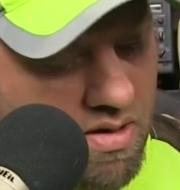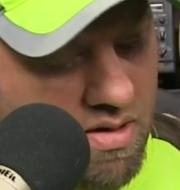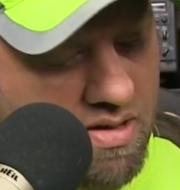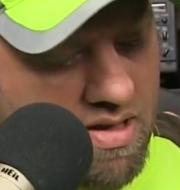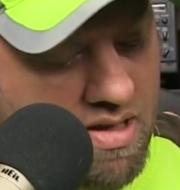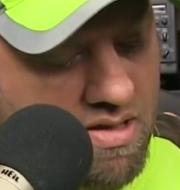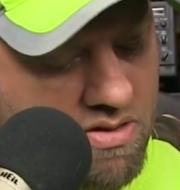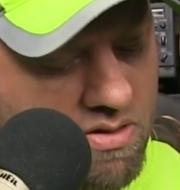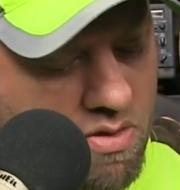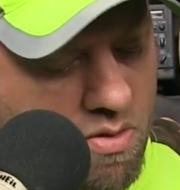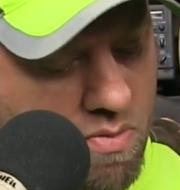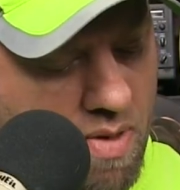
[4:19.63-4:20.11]

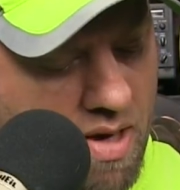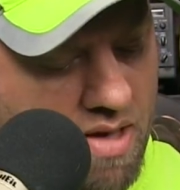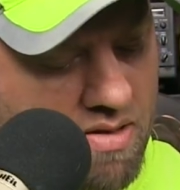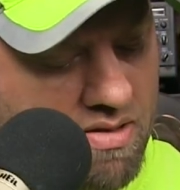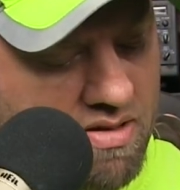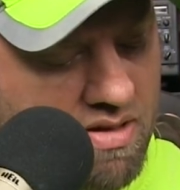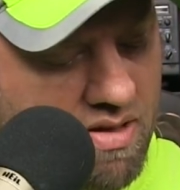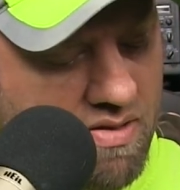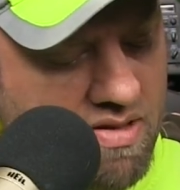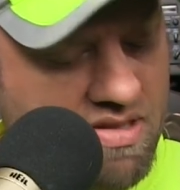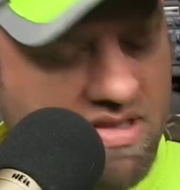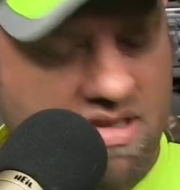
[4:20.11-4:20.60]
These two
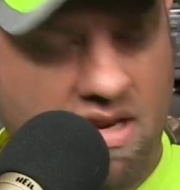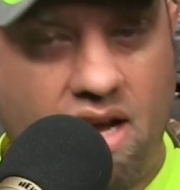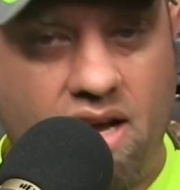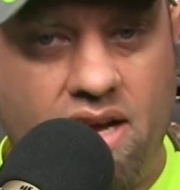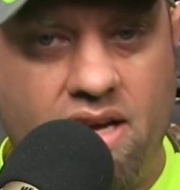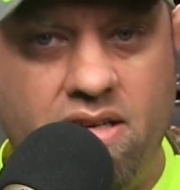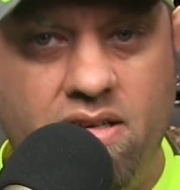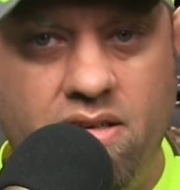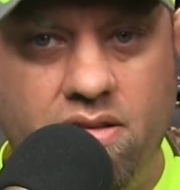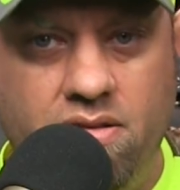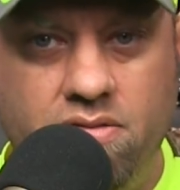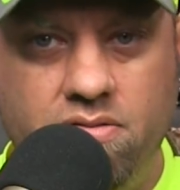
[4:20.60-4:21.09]
buttons on the
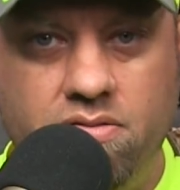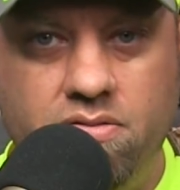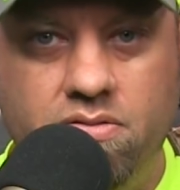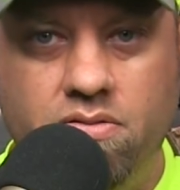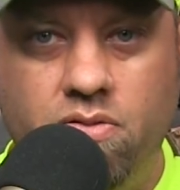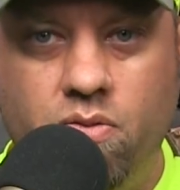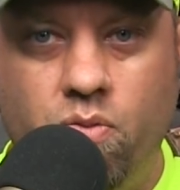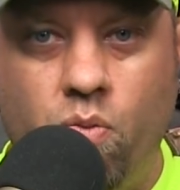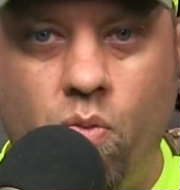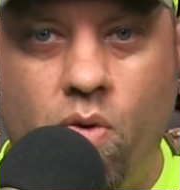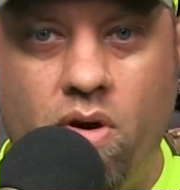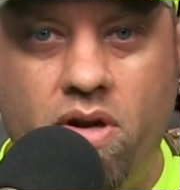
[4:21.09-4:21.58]
side,
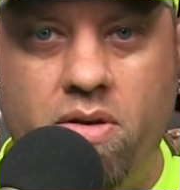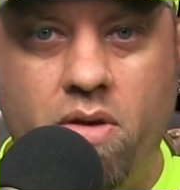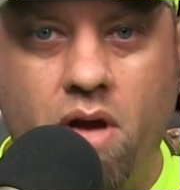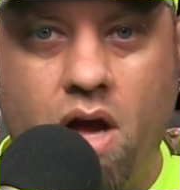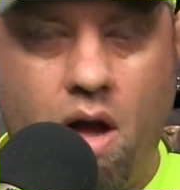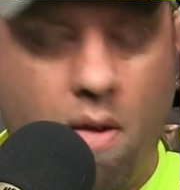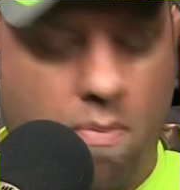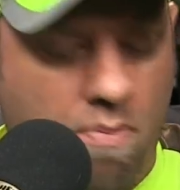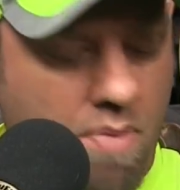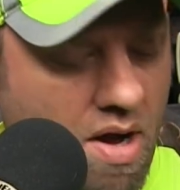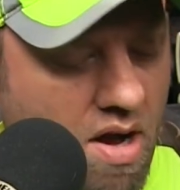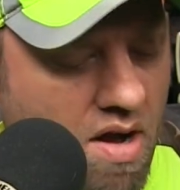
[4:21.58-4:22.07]
one
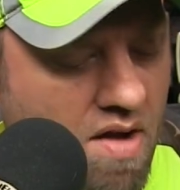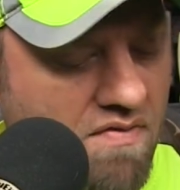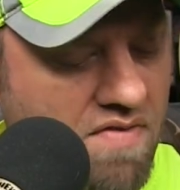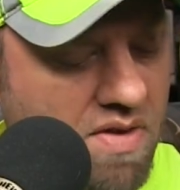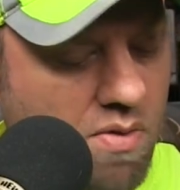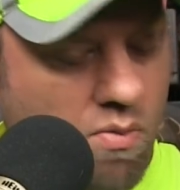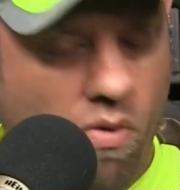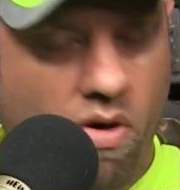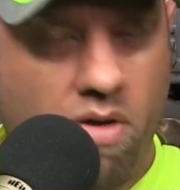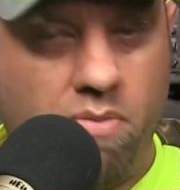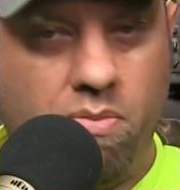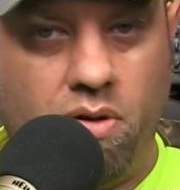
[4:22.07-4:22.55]
above
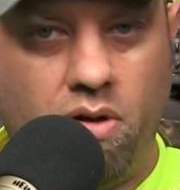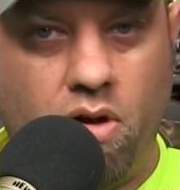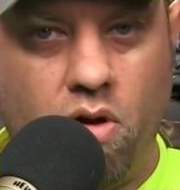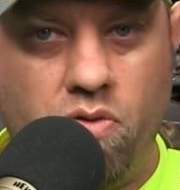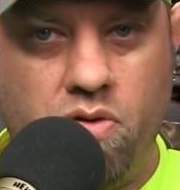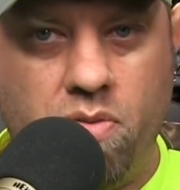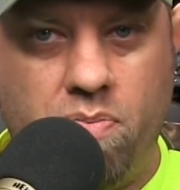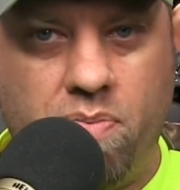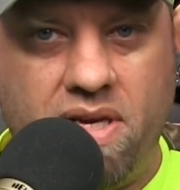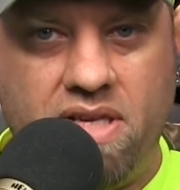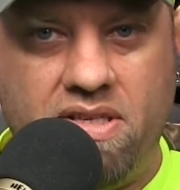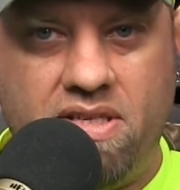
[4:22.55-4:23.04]
and one below
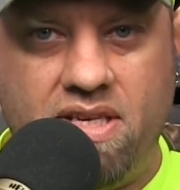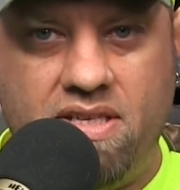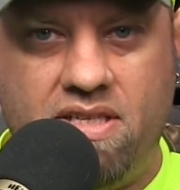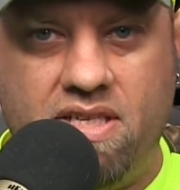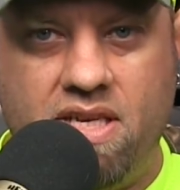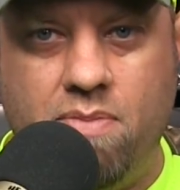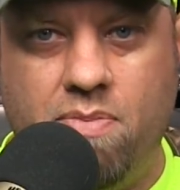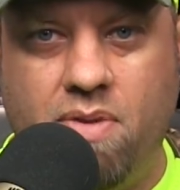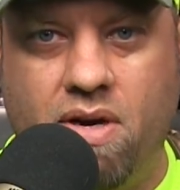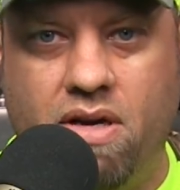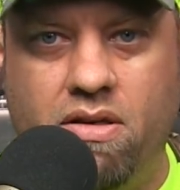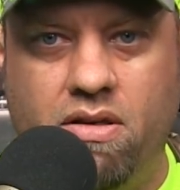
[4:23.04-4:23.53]
the
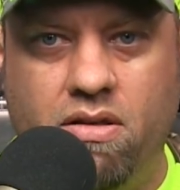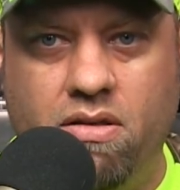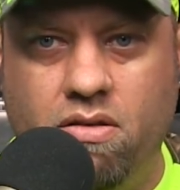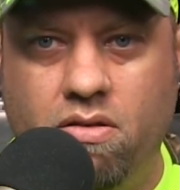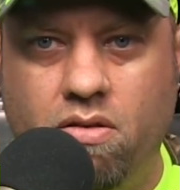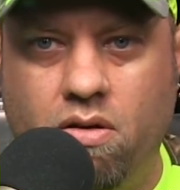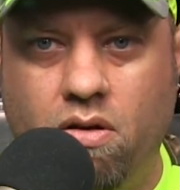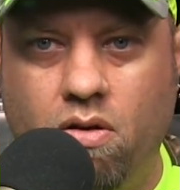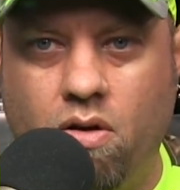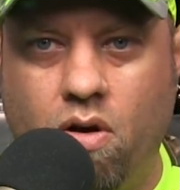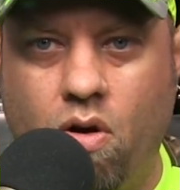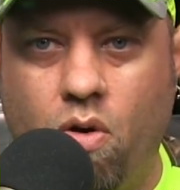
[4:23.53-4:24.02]
PTT button,
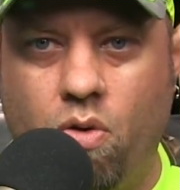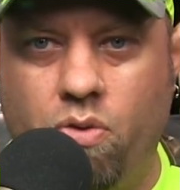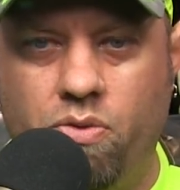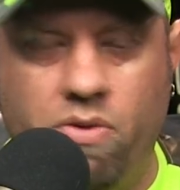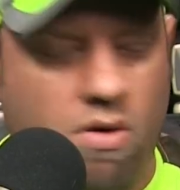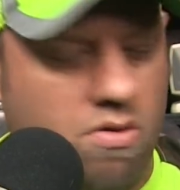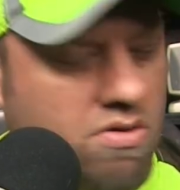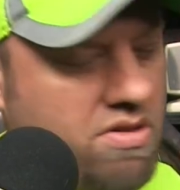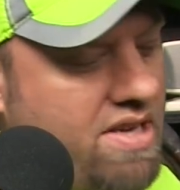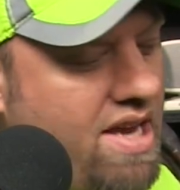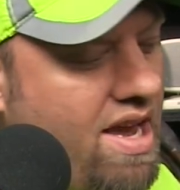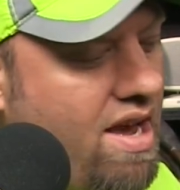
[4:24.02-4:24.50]
hold
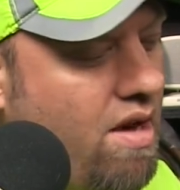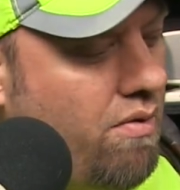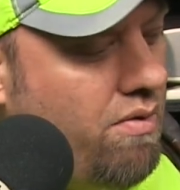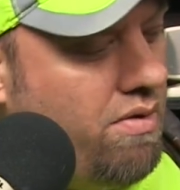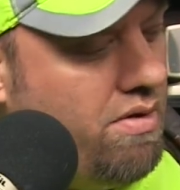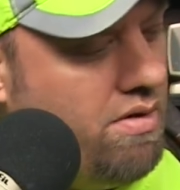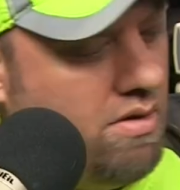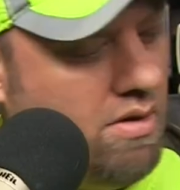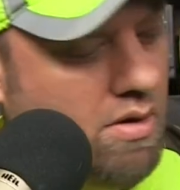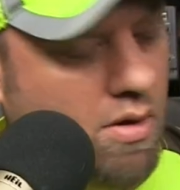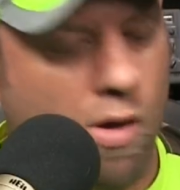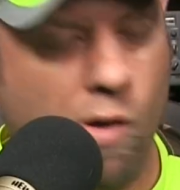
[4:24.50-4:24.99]
those down.
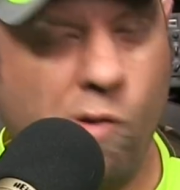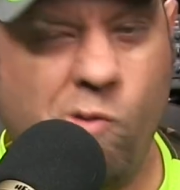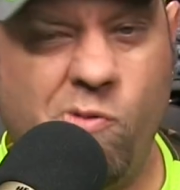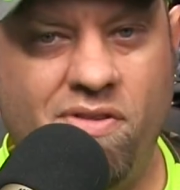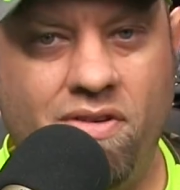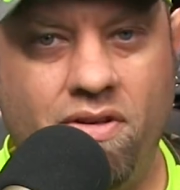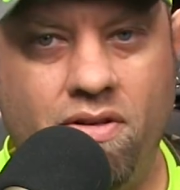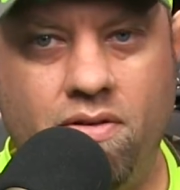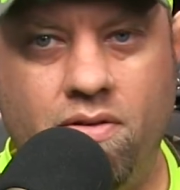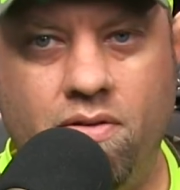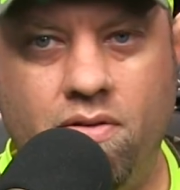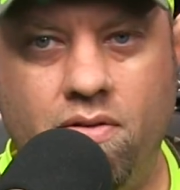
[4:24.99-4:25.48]

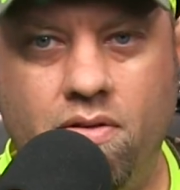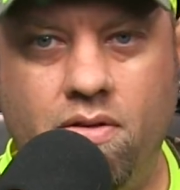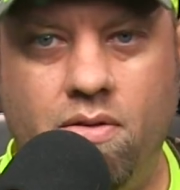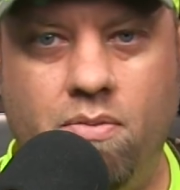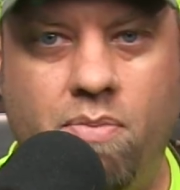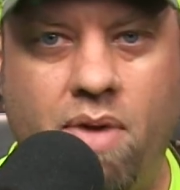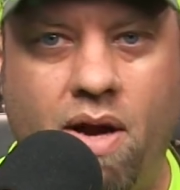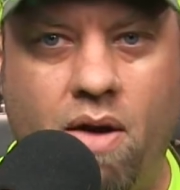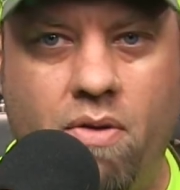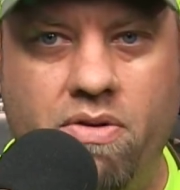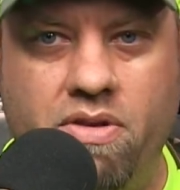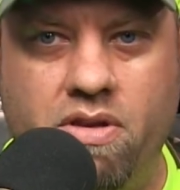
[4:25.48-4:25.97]

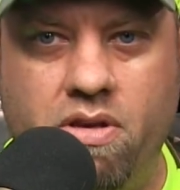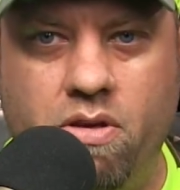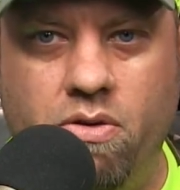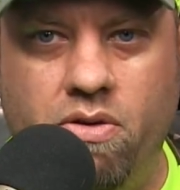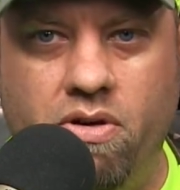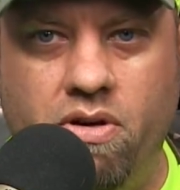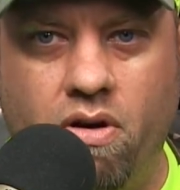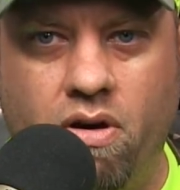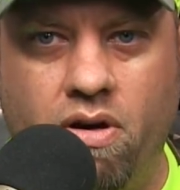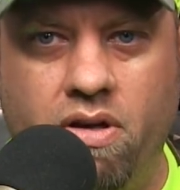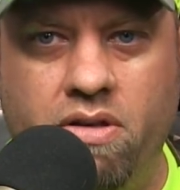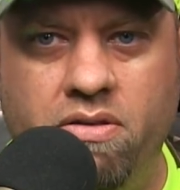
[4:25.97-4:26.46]
Power the
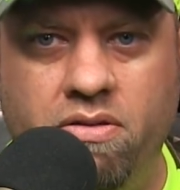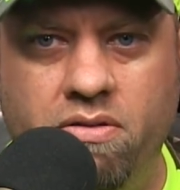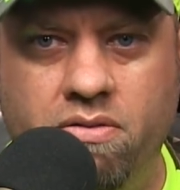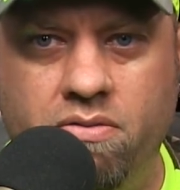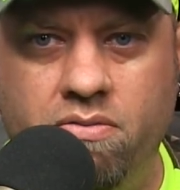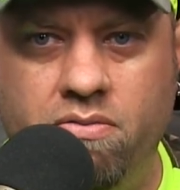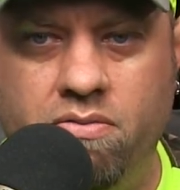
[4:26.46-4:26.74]
unit on.